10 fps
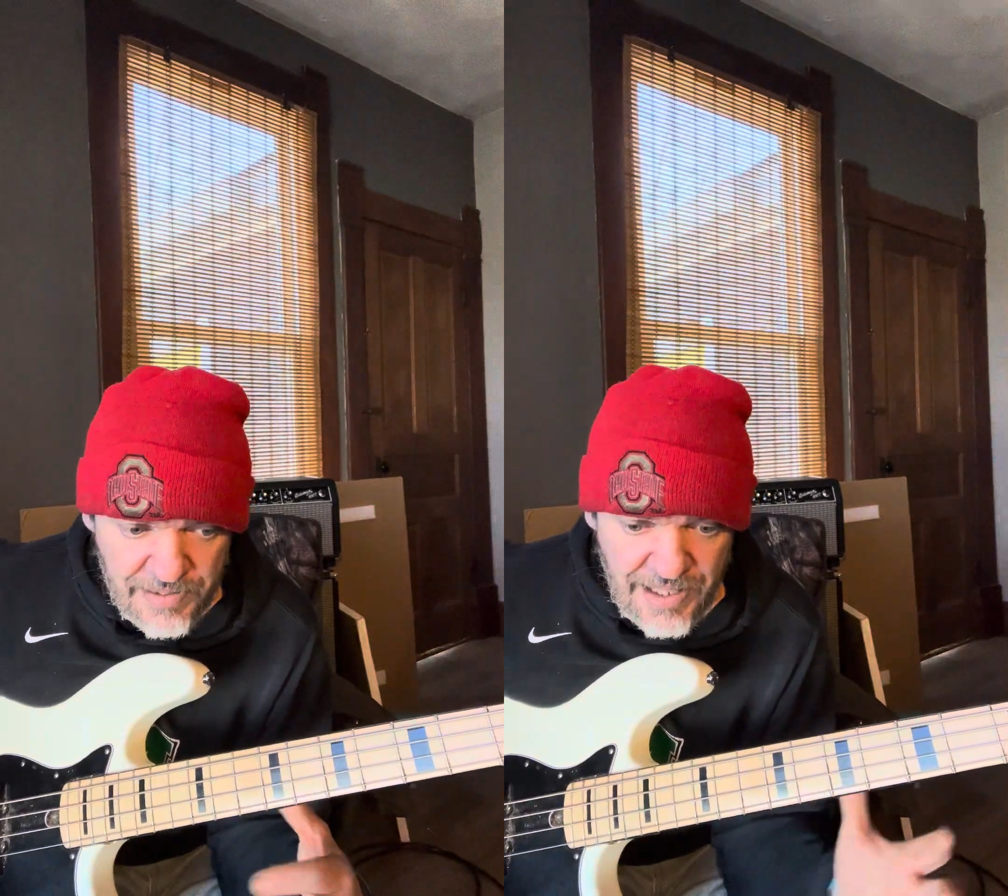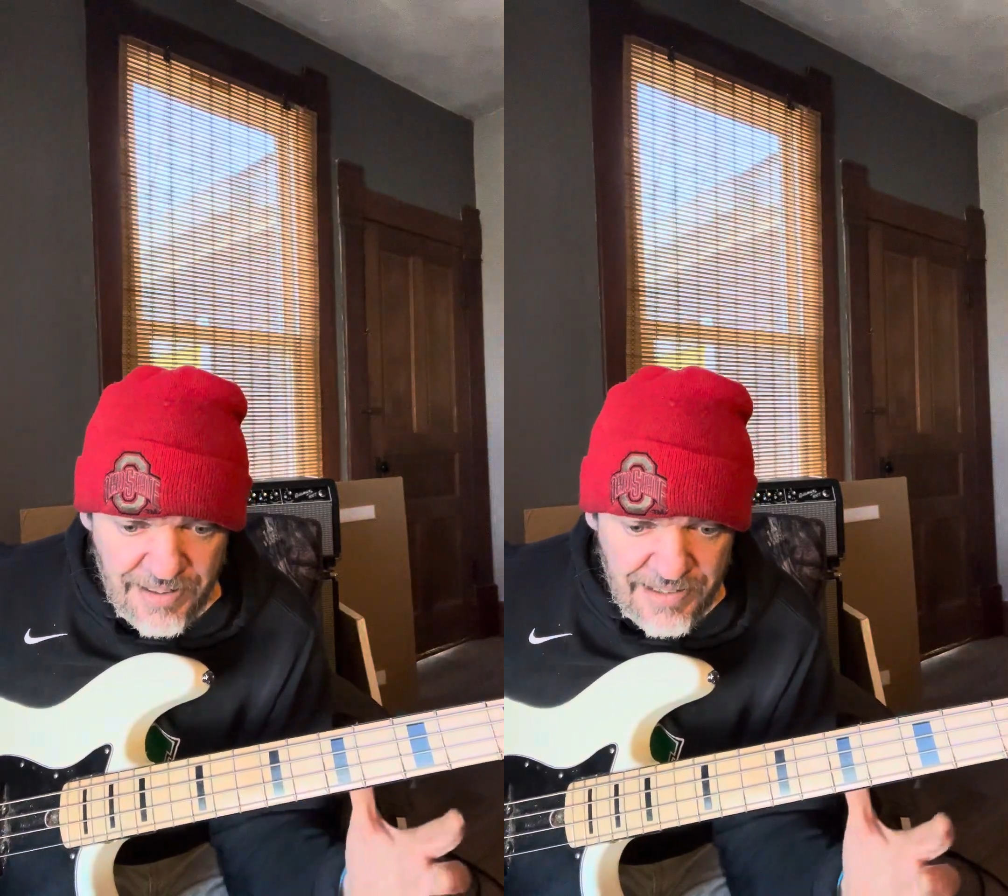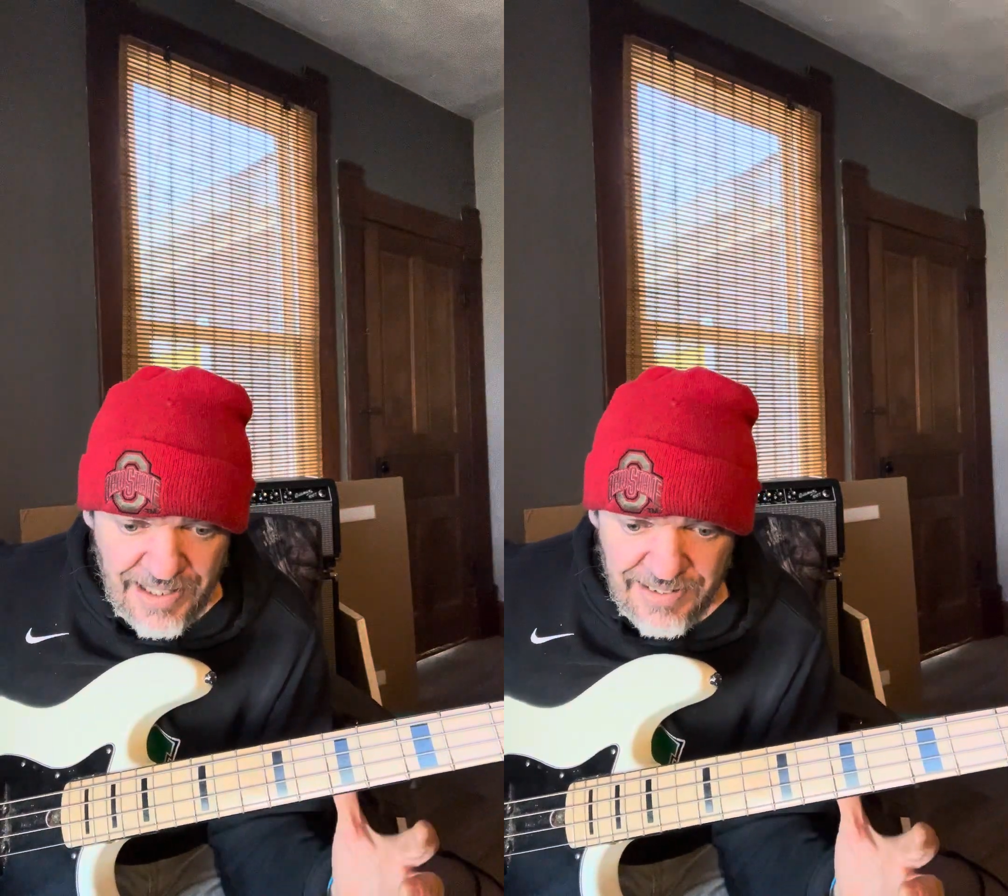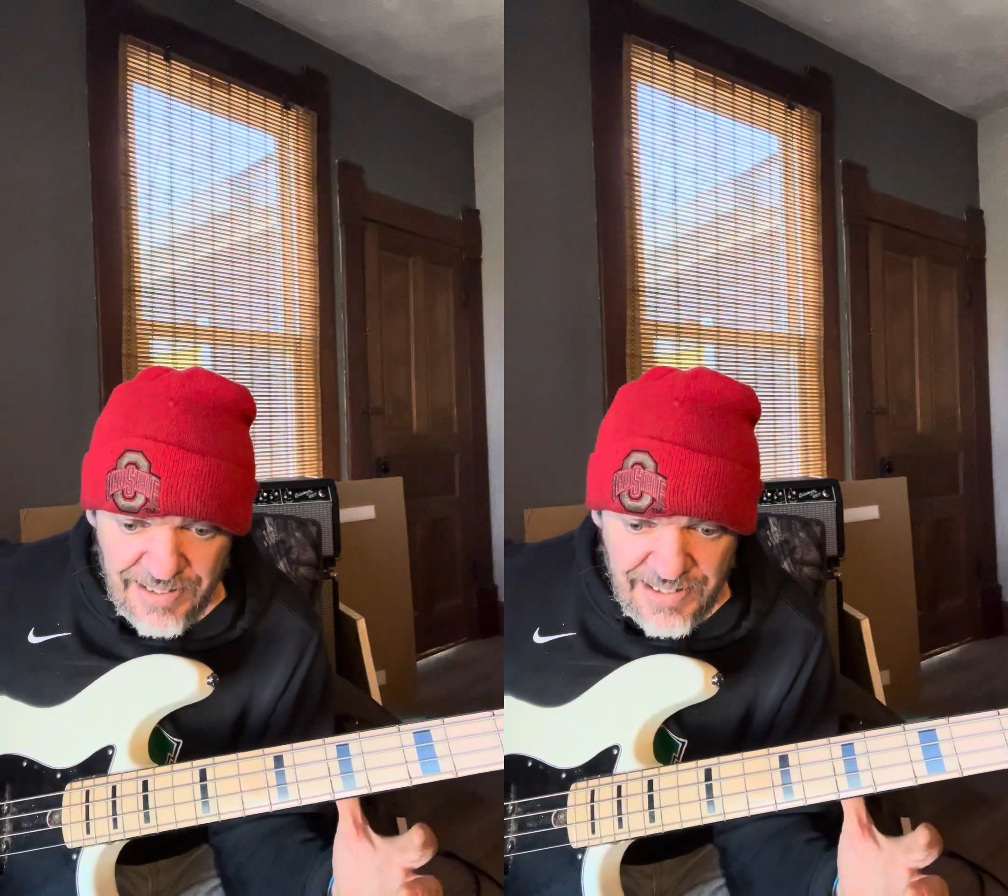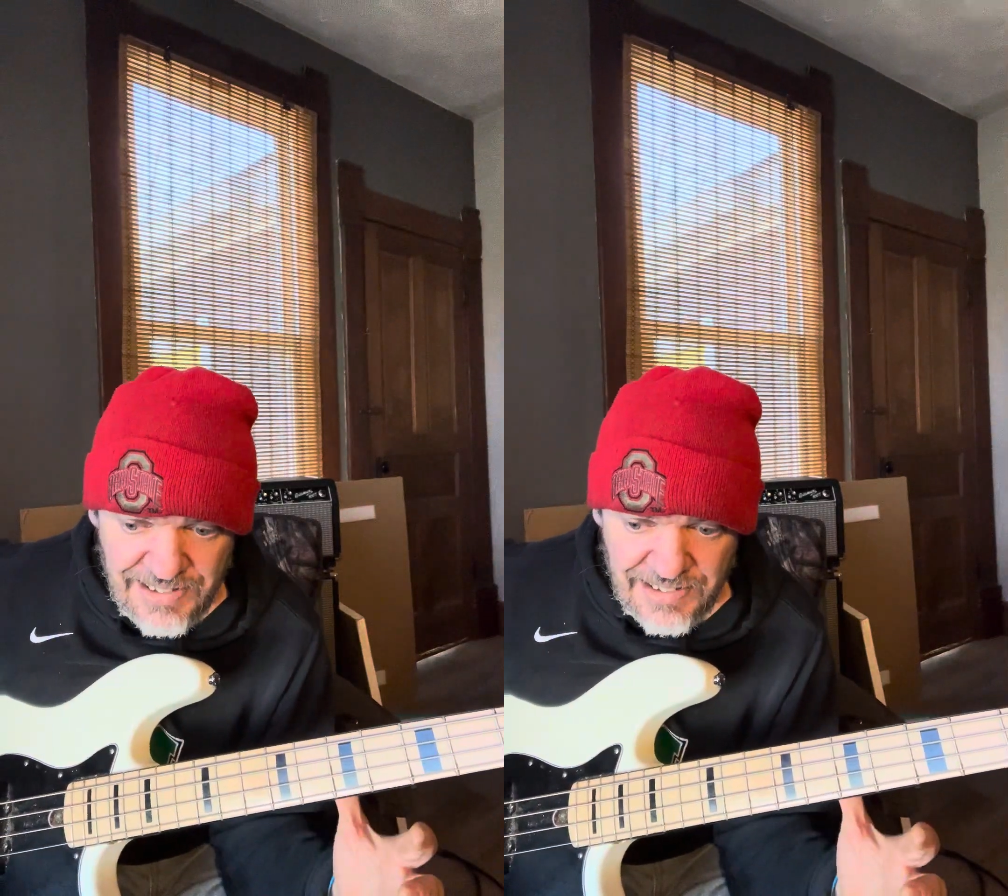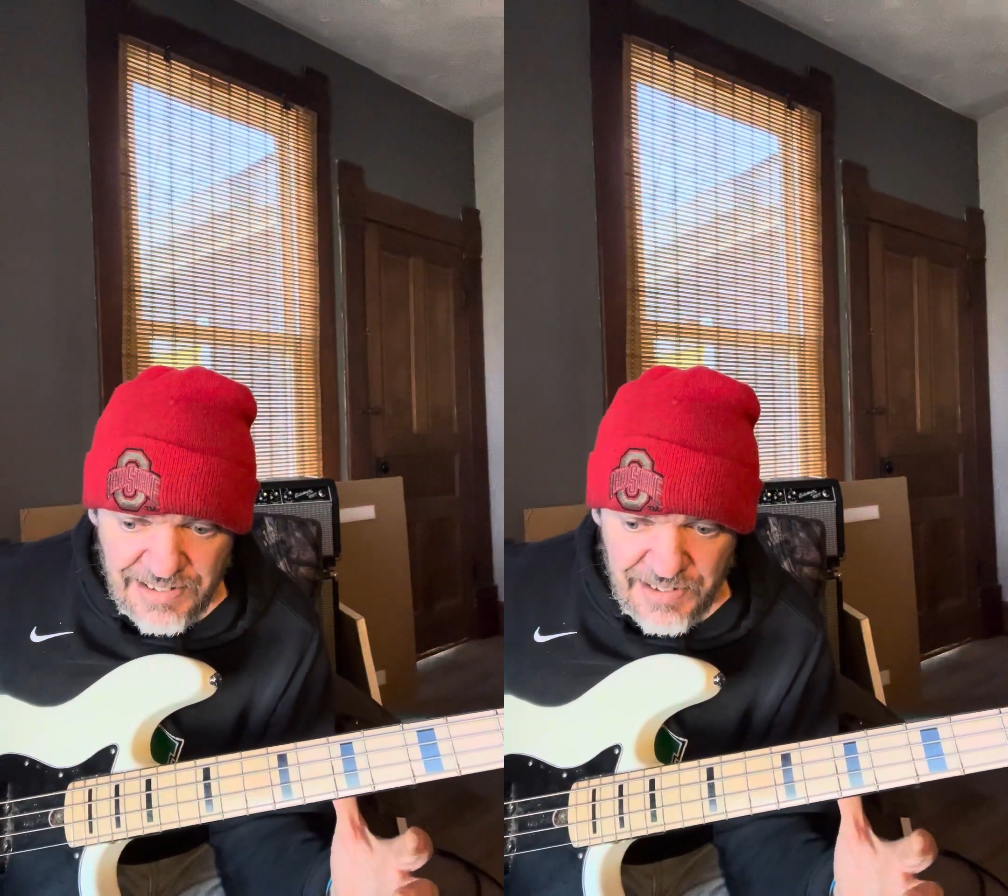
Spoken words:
sounds excellent.